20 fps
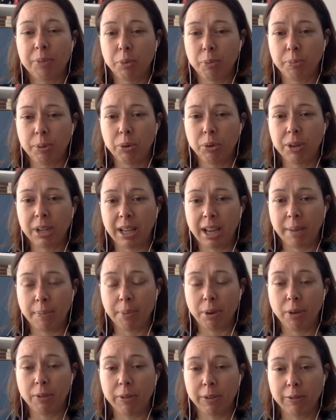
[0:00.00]
building up
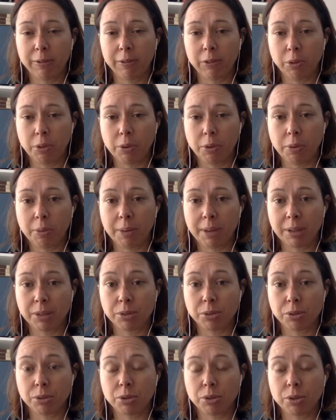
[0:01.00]
pelvic floor
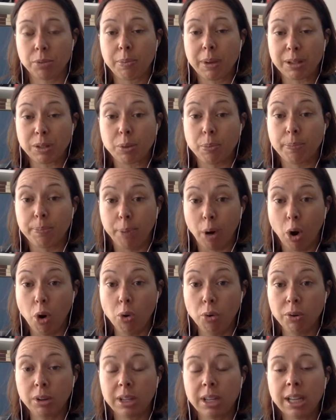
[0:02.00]
muscle
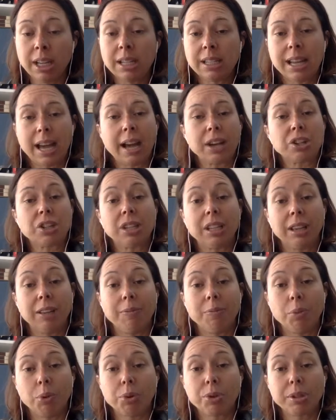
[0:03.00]
bulk to actually give
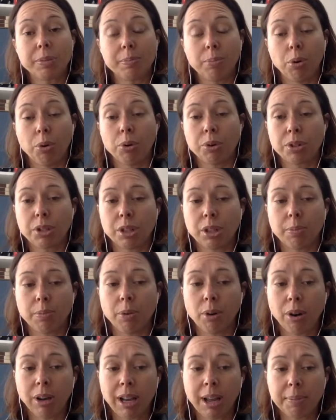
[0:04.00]
more support to the
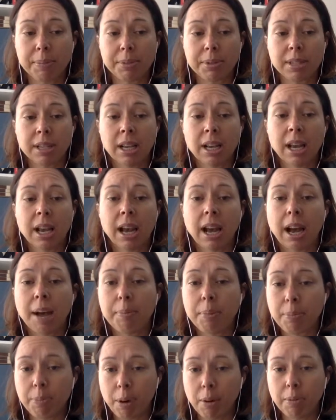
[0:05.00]
prolapse,
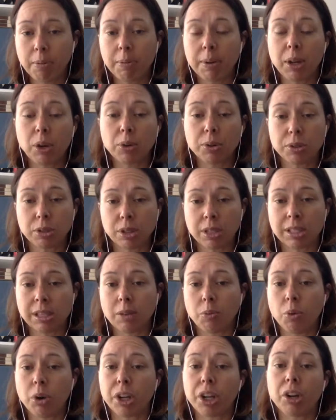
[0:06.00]
but probably also
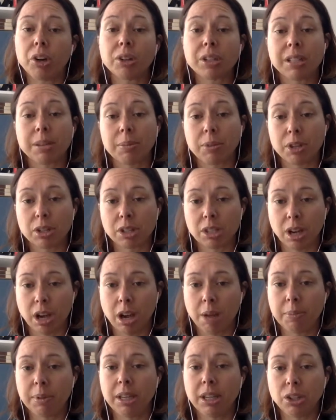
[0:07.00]
working on some of those
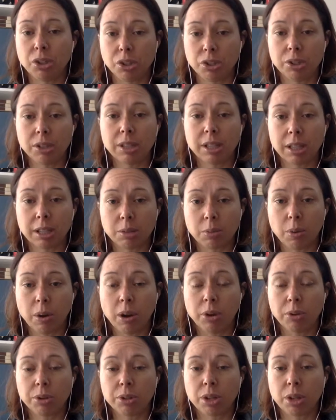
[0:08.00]
timing issues as
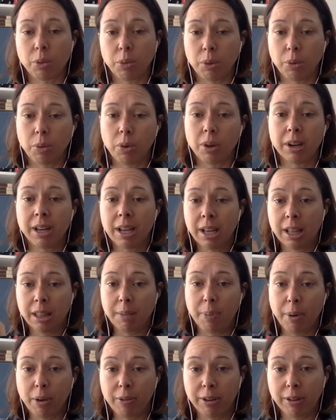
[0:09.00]
well, so that we want the
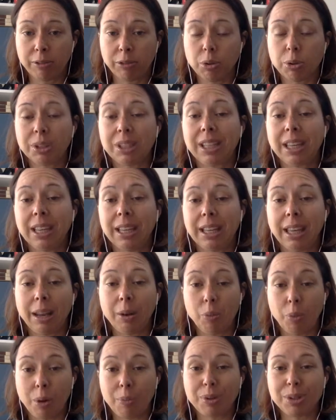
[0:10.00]
pelvic floor to kick in
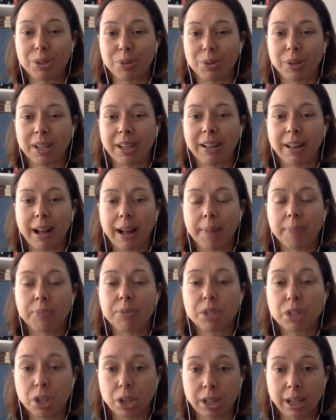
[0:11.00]
when we're doing
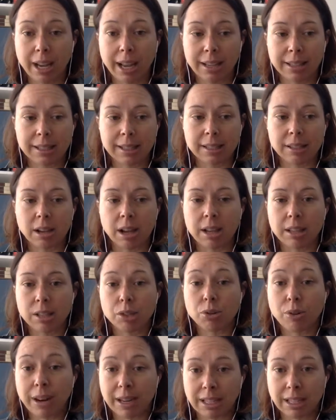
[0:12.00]
certain exercises
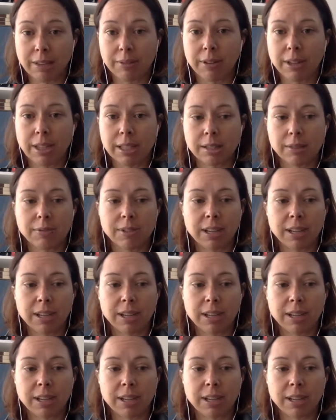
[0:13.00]
or activities of